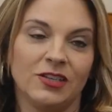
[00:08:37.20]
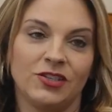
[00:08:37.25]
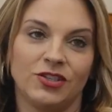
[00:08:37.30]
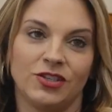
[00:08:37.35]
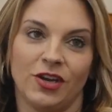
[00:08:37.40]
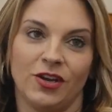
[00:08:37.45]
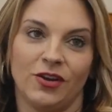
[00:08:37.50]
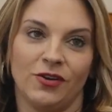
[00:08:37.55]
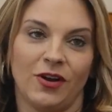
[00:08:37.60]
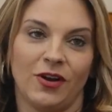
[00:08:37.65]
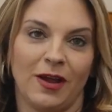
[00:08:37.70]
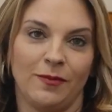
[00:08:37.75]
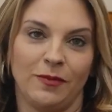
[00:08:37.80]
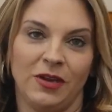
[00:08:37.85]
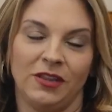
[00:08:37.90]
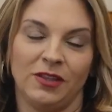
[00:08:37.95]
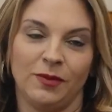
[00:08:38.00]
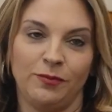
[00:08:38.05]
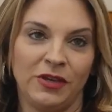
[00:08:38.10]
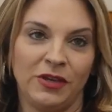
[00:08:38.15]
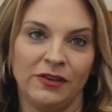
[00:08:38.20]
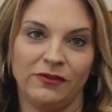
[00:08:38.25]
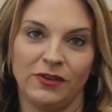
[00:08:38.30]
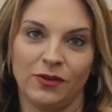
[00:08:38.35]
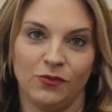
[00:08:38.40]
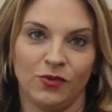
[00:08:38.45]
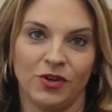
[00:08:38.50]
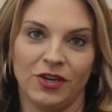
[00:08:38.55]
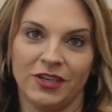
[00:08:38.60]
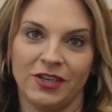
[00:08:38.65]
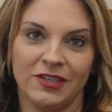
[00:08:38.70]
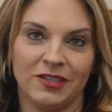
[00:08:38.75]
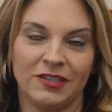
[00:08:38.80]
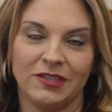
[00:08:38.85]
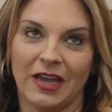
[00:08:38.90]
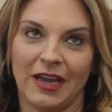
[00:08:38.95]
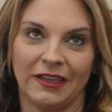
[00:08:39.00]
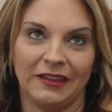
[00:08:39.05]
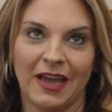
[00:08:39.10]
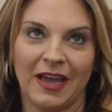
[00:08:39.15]
So, I mean, the pivot was,
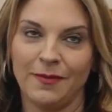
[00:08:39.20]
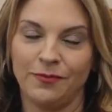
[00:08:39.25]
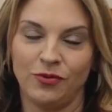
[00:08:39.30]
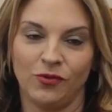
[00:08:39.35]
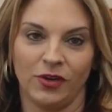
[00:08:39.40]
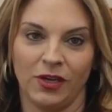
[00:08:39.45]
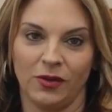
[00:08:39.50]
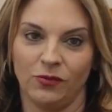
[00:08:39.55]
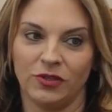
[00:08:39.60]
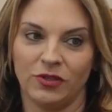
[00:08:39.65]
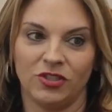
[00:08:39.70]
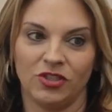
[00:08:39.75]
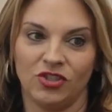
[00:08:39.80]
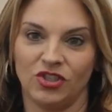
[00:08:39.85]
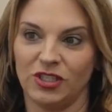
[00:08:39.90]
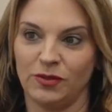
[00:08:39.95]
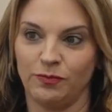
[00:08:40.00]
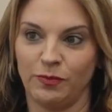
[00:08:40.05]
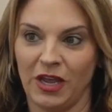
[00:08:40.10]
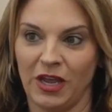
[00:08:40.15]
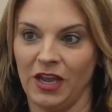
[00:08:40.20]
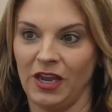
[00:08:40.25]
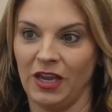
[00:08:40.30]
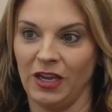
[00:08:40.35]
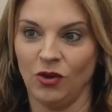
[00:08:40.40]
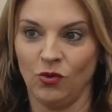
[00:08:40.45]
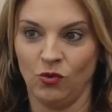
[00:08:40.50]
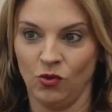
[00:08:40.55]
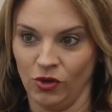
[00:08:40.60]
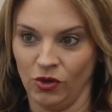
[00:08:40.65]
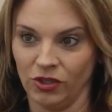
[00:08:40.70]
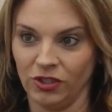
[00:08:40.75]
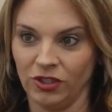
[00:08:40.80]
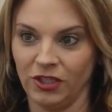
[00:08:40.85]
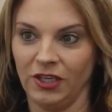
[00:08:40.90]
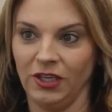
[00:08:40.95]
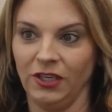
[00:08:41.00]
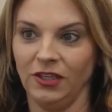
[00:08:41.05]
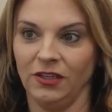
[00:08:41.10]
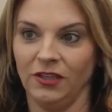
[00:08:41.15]
at that point, was to just pay
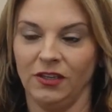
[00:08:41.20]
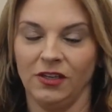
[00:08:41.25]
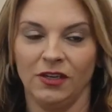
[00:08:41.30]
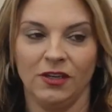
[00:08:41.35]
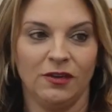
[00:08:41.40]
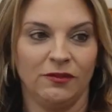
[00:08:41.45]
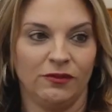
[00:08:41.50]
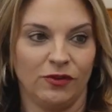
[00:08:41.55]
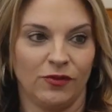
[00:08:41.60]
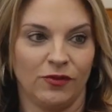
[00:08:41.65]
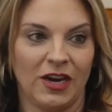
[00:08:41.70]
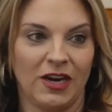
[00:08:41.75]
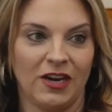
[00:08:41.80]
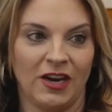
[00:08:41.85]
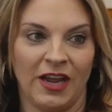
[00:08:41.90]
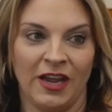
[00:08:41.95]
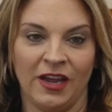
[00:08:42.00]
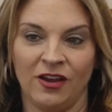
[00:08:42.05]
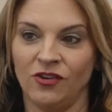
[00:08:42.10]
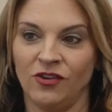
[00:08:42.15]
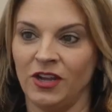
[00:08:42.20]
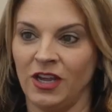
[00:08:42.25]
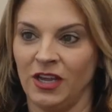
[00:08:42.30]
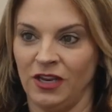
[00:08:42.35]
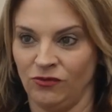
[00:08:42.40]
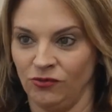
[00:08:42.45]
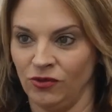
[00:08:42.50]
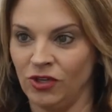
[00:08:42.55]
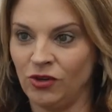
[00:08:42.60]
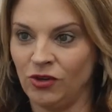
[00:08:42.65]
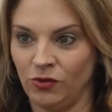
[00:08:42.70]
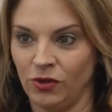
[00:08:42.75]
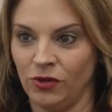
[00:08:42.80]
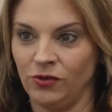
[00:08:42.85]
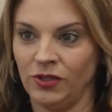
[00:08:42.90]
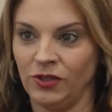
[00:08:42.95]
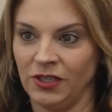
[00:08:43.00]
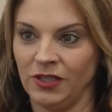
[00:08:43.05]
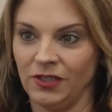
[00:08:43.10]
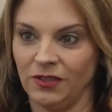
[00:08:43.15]
quarterly for right now and
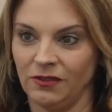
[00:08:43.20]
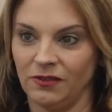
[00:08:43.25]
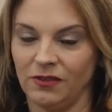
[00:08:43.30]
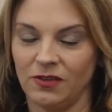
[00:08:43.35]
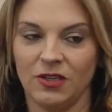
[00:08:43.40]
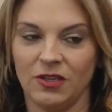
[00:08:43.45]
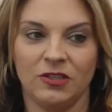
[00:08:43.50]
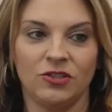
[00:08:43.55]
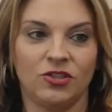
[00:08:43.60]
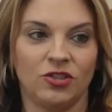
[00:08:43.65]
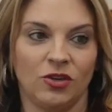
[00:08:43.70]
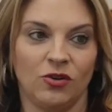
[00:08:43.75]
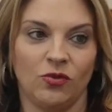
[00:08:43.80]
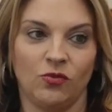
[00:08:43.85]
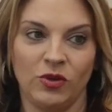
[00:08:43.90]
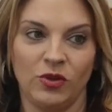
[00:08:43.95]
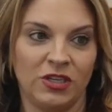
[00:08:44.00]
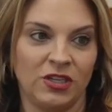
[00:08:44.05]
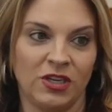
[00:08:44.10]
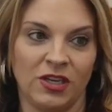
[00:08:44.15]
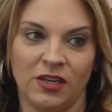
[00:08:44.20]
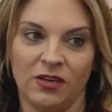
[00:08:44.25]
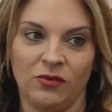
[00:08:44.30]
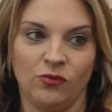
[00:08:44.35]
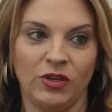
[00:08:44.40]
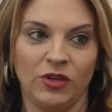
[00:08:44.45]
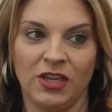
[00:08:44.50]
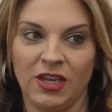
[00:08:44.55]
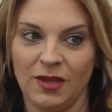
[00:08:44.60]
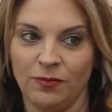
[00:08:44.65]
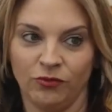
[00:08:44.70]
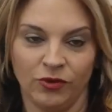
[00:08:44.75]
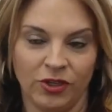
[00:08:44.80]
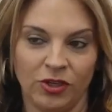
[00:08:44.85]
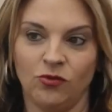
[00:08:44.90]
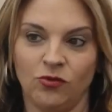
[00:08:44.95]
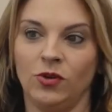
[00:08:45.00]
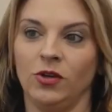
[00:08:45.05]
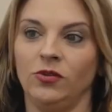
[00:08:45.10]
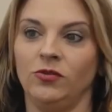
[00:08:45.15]
requote it. And so we did, and we keep
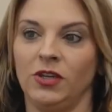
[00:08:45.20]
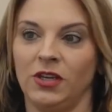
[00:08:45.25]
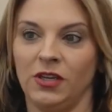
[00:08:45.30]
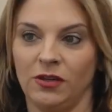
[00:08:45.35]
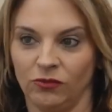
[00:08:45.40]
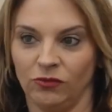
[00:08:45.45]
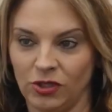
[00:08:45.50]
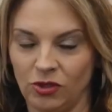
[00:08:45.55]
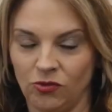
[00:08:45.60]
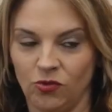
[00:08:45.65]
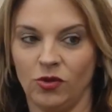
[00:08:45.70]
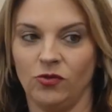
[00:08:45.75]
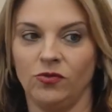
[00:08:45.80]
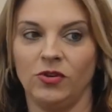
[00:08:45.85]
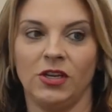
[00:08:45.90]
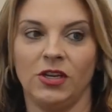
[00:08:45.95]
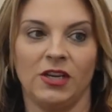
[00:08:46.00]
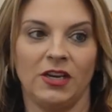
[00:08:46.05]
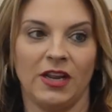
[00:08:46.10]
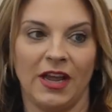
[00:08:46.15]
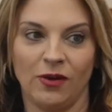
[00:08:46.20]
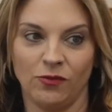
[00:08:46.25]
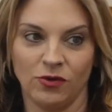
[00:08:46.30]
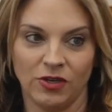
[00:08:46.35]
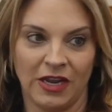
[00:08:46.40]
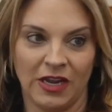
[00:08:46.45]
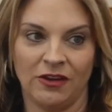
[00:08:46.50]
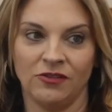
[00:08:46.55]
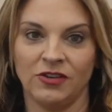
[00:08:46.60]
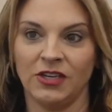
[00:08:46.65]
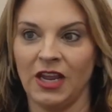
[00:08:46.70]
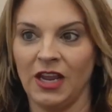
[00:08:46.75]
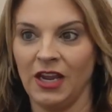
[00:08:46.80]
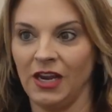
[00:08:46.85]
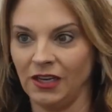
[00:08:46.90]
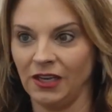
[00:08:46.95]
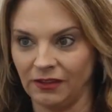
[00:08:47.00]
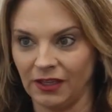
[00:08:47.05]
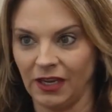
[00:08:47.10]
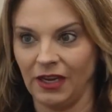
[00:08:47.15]
requoting it, and now we're down to
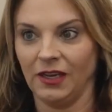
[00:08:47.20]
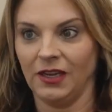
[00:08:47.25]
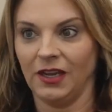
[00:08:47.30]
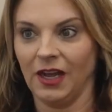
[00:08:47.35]
8, thank